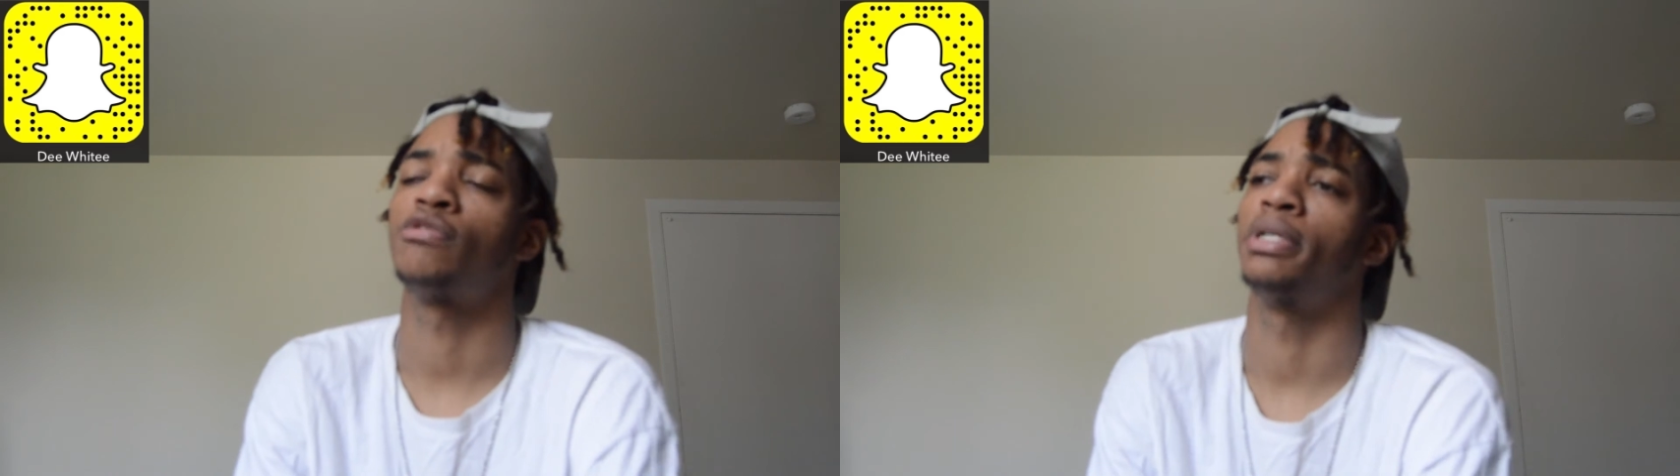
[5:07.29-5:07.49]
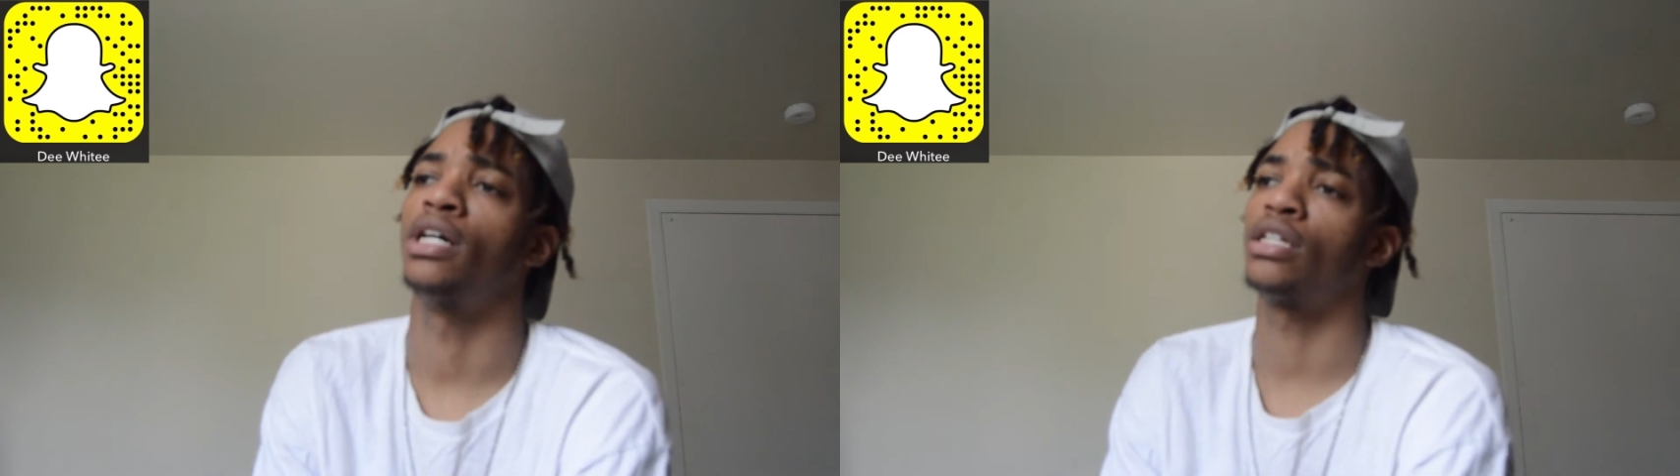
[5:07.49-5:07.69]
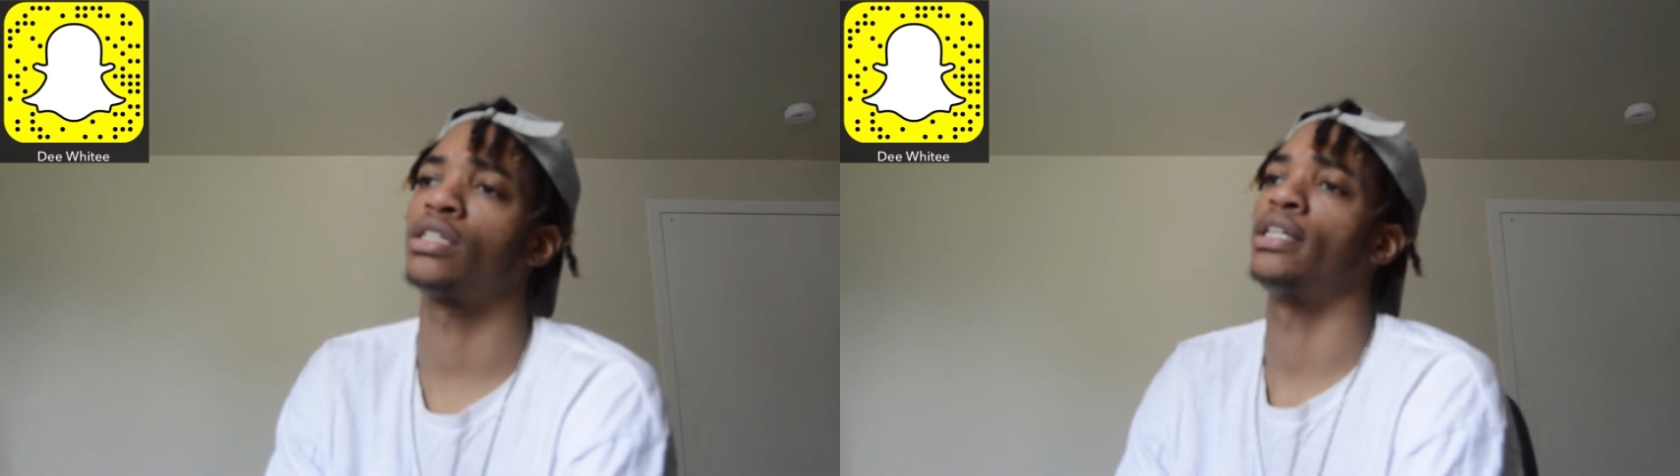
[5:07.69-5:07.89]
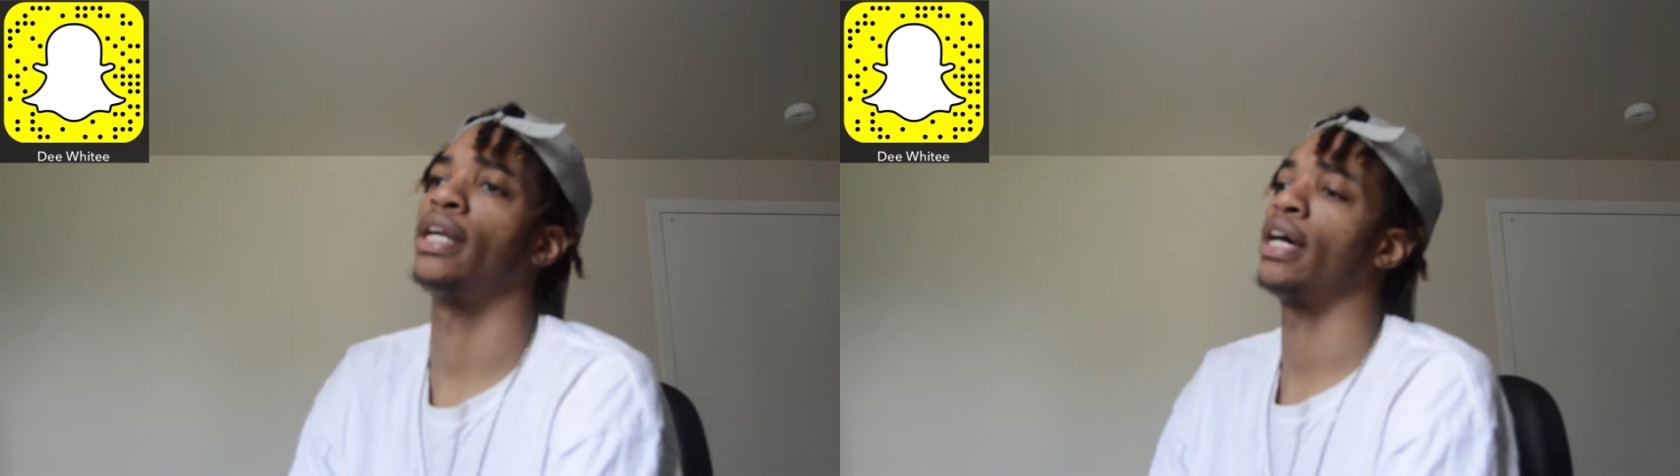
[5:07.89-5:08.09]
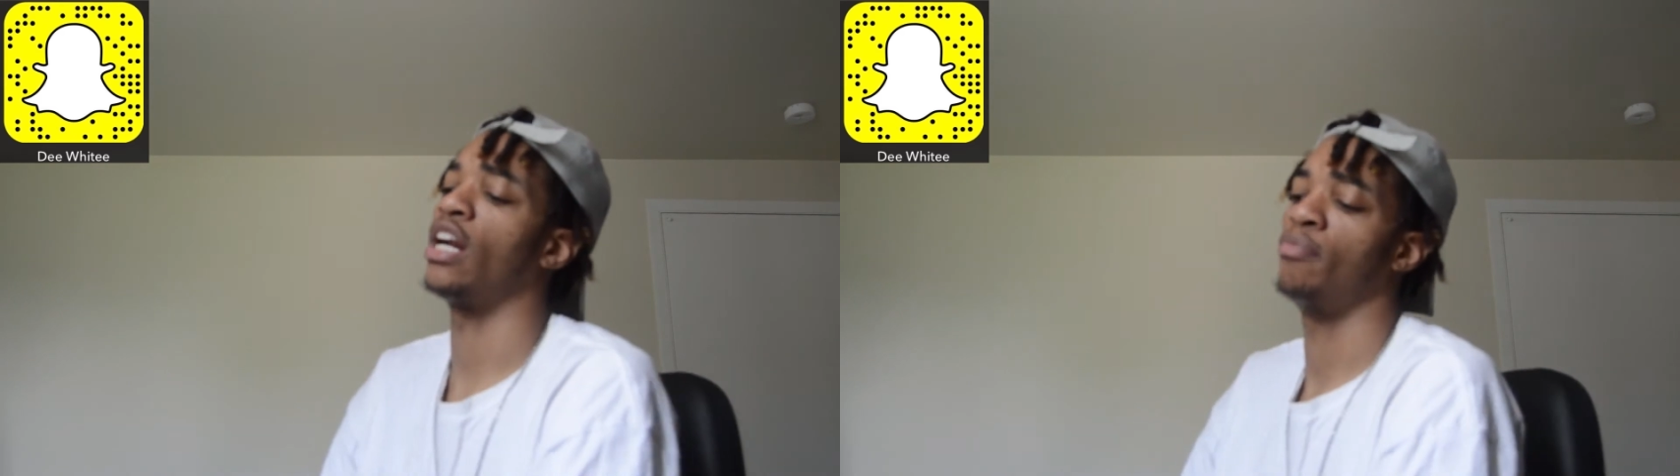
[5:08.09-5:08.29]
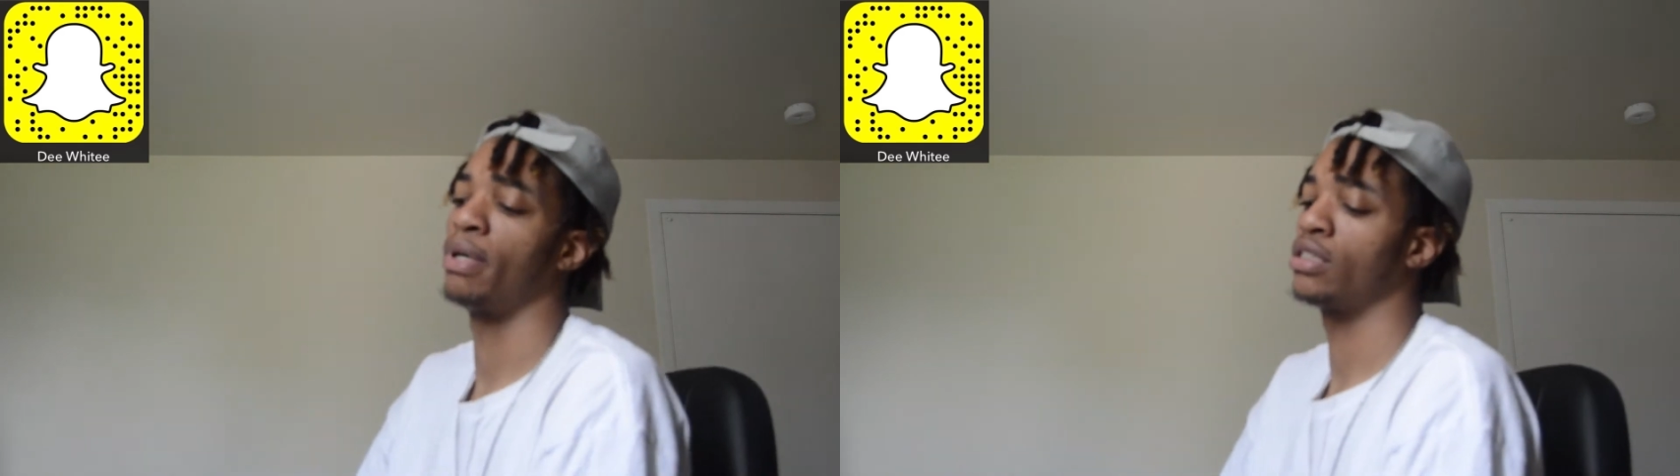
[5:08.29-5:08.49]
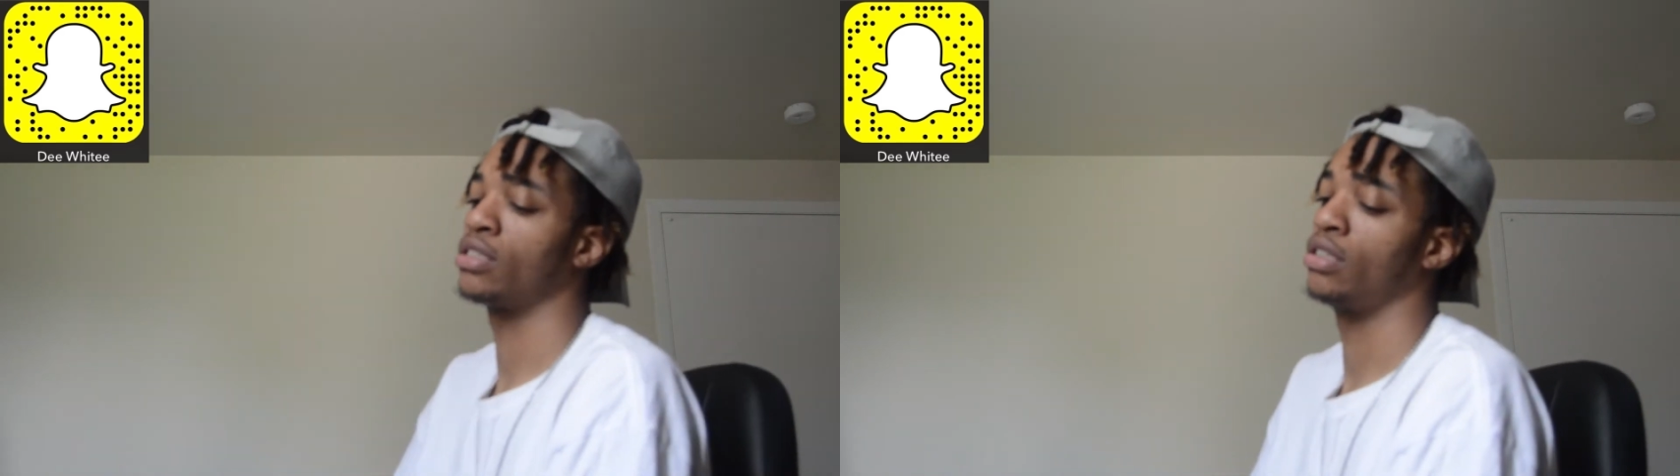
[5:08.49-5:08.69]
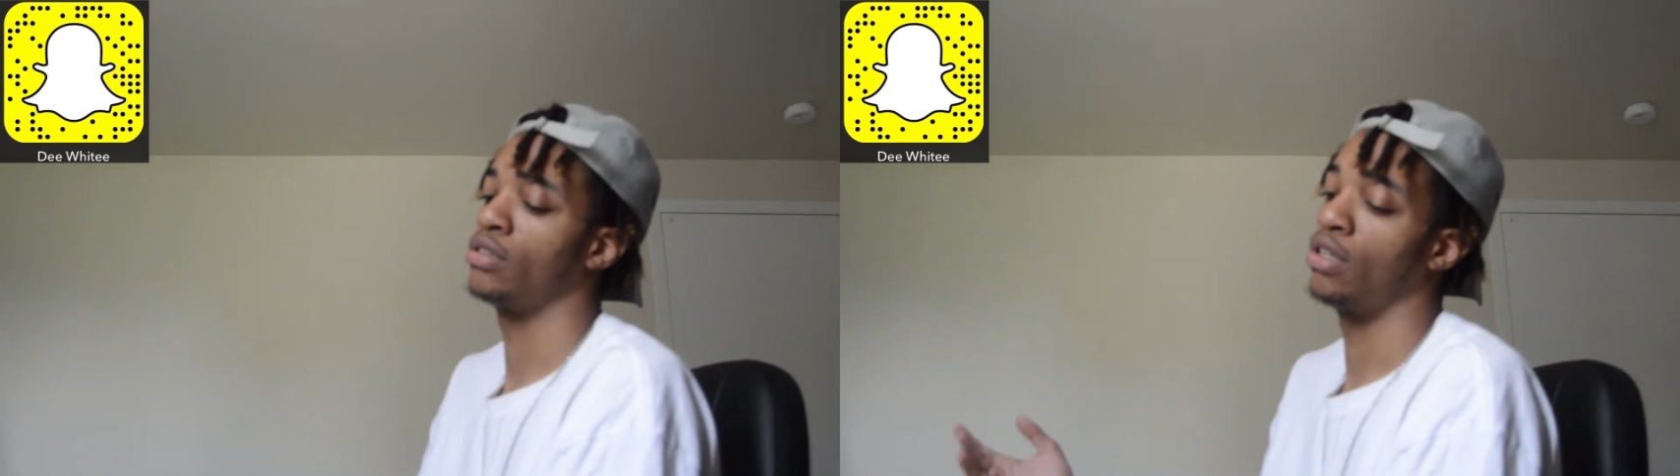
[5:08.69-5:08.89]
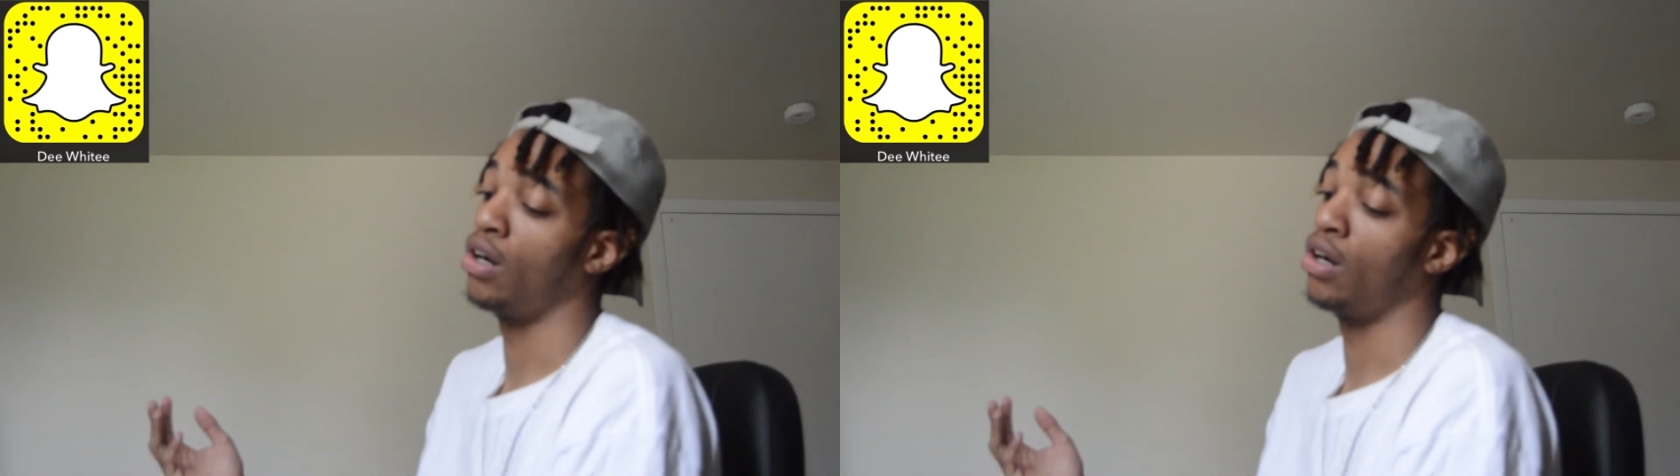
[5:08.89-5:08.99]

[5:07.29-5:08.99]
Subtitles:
but other than that, I've been to